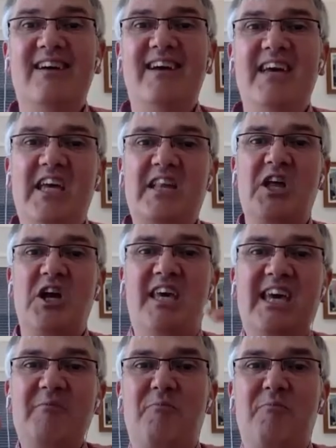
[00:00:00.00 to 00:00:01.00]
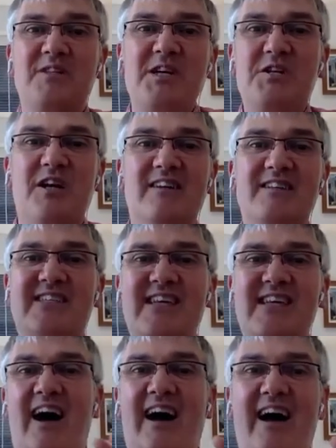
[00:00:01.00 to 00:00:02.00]
in the key positions
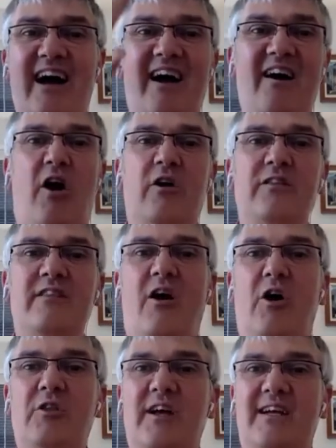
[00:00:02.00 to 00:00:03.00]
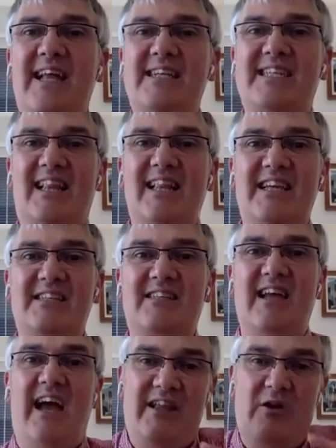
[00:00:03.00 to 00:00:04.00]
on the Knesset list,
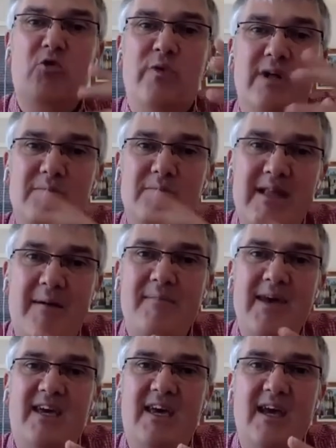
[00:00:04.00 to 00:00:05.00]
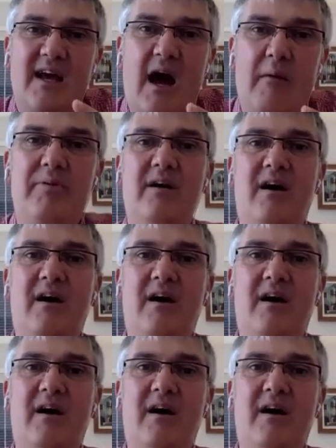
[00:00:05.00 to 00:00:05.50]
and who will be then making up